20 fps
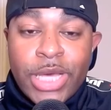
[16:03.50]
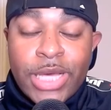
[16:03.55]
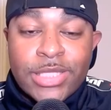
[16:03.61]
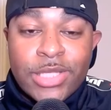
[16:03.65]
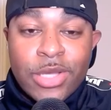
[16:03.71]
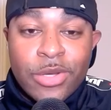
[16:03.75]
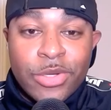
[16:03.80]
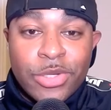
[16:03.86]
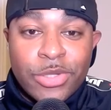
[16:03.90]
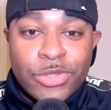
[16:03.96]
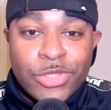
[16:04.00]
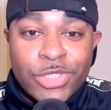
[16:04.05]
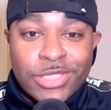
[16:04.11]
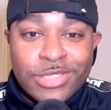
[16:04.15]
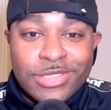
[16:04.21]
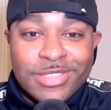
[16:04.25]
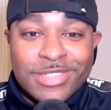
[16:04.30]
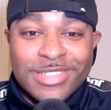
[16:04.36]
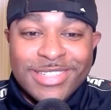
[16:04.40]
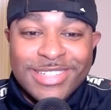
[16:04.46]
ain't so
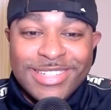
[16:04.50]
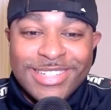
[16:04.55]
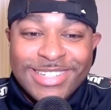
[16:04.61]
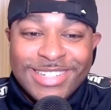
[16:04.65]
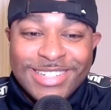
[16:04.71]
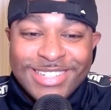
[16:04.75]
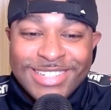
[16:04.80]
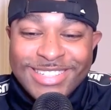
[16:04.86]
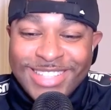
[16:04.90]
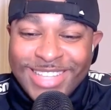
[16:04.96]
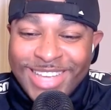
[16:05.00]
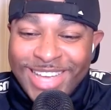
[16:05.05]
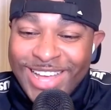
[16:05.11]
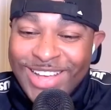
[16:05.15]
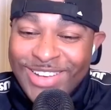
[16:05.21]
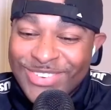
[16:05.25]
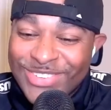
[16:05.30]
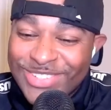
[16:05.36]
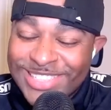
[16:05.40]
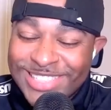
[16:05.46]
Gucci.
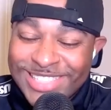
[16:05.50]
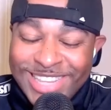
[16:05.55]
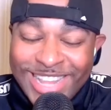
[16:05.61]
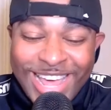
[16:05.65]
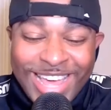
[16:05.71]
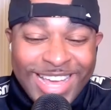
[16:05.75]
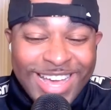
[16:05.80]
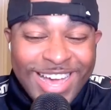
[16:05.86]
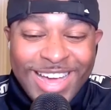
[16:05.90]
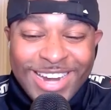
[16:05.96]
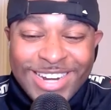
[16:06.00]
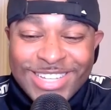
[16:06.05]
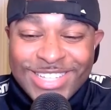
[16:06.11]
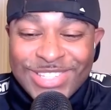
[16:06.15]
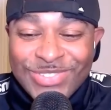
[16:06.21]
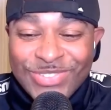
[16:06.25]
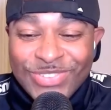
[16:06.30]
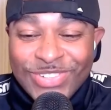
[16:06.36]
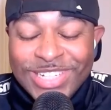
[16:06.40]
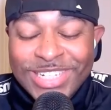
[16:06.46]
it's like Ahna
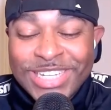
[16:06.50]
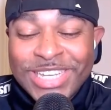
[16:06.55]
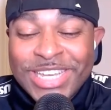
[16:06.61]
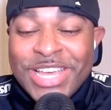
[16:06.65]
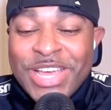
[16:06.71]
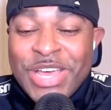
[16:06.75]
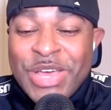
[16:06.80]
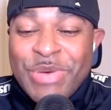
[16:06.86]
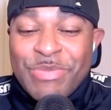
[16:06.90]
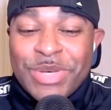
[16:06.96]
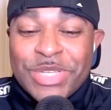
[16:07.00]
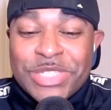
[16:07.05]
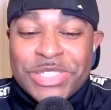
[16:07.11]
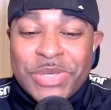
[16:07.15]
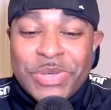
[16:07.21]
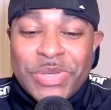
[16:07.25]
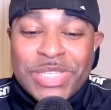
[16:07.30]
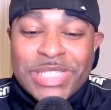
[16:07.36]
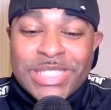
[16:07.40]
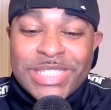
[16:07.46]
is funny, but
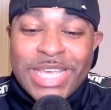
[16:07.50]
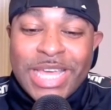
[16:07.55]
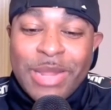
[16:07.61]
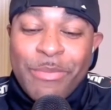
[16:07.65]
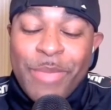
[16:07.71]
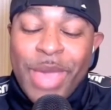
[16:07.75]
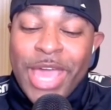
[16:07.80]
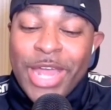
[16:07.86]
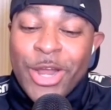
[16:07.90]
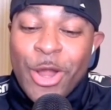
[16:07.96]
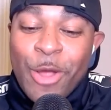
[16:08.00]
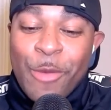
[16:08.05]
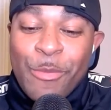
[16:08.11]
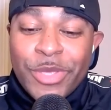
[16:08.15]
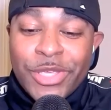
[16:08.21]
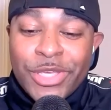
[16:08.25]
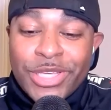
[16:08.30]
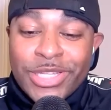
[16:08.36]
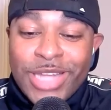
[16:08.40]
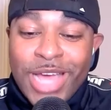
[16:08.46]
Suki said it made her a
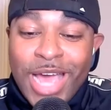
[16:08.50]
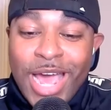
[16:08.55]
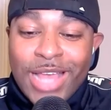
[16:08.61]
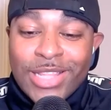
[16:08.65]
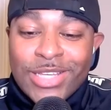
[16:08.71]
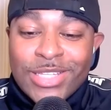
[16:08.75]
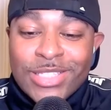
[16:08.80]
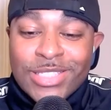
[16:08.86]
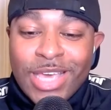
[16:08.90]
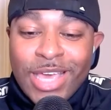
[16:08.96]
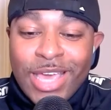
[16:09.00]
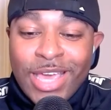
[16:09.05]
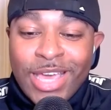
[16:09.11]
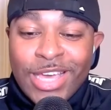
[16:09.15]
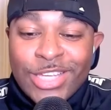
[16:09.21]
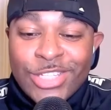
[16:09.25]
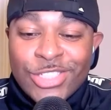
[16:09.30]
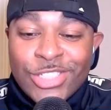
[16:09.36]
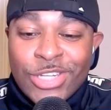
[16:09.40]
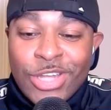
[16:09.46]
million dollars,
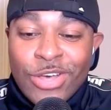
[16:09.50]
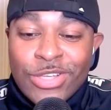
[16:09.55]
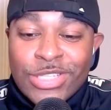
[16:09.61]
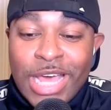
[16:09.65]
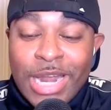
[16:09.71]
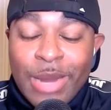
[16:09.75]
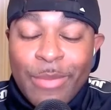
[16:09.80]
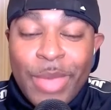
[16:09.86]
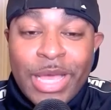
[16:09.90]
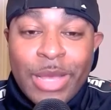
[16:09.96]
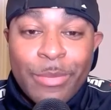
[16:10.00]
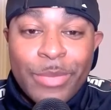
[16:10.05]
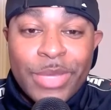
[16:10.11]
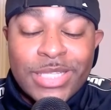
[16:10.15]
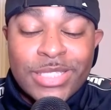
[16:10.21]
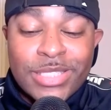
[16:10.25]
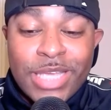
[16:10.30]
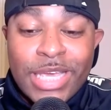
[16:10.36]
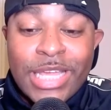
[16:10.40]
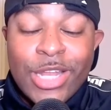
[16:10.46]
and she knows how to make a
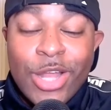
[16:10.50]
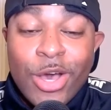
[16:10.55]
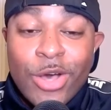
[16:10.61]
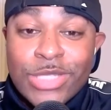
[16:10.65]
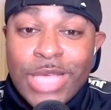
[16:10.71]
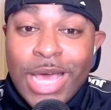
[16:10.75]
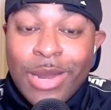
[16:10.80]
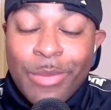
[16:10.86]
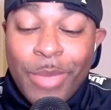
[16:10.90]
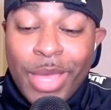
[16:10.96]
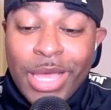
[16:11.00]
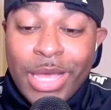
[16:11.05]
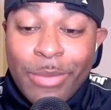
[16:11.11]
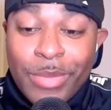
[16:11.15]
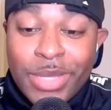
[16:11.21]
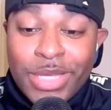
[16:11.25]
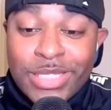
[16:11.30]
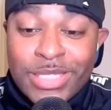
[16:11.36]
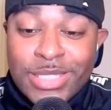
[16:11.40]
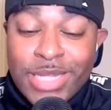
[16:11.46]
mean. It knows how to make a
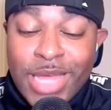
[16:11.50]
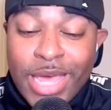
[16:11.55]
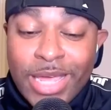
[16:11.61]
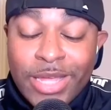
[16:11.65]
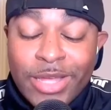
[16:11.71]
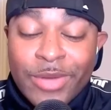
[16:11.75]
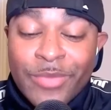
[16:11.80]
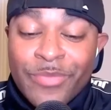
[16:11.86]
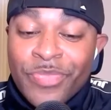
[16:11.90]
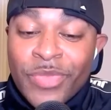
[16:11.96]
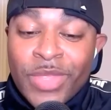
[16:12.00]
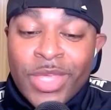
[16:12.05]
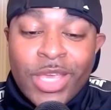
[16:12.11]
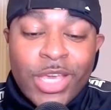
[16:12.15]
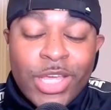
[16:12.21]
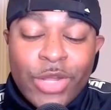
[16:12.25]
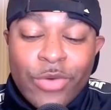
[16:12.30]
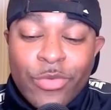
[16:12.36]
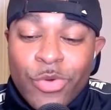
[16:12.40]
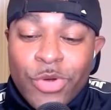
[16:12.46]
mean steak,
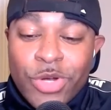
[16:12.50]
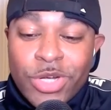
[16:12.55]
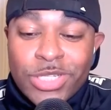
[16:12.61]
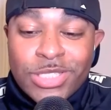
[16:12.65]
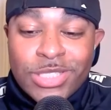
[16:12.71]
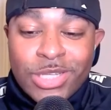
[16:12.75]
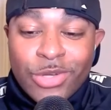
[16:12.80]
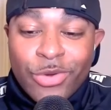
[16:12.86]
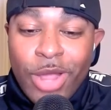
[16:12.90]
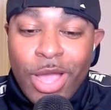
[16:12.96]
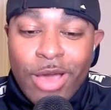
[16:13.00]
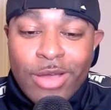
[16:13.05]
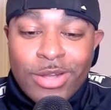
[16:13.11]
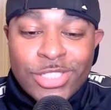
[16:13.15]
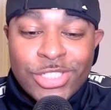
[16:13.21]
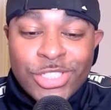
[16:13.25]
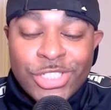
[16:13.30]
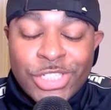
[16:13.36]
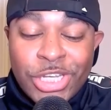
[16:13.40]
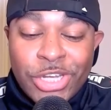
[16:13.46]
and of course the crowd
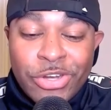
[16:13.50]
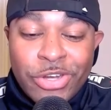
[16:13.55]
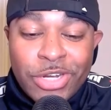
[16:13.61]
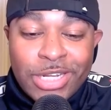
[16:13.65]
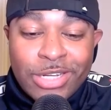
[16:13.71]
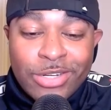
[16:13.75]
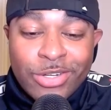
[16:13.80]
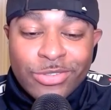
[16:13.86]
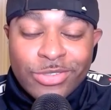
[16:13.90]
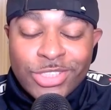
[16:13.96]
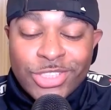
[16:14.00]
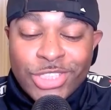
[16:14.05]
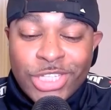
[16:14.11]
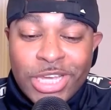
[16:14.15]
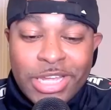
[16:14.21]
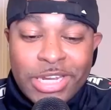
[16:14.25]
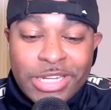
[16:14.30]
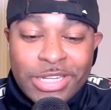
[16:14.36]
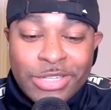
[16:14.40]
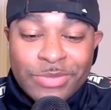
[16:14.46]
is cheering and
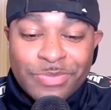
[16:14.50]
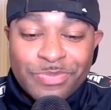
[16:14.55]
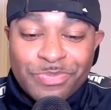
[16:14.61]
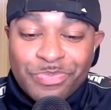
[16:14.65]
chanting.